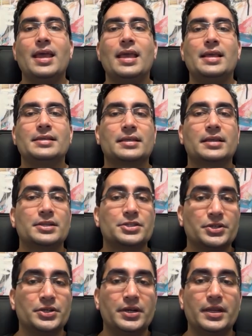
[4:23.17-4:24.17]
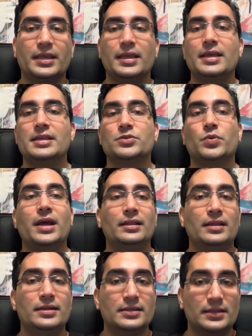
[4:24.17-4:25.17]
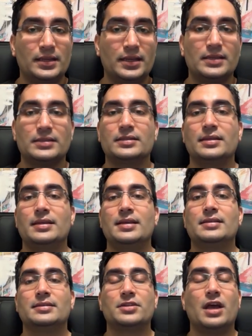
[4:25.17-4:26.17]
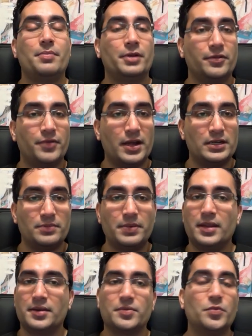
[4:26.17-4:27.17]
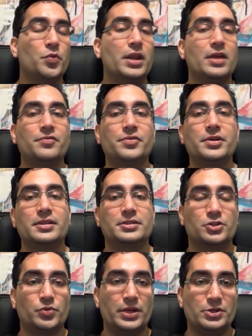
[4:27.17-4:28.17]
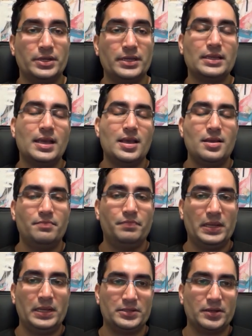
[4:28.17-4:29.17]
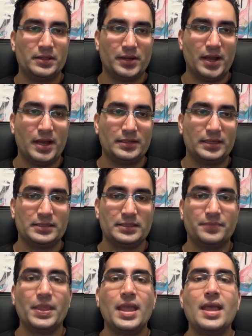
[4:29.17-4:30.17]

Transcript: Is concerning, is widely discussed, is a topic of hot debate, whatever the situation is based on the context.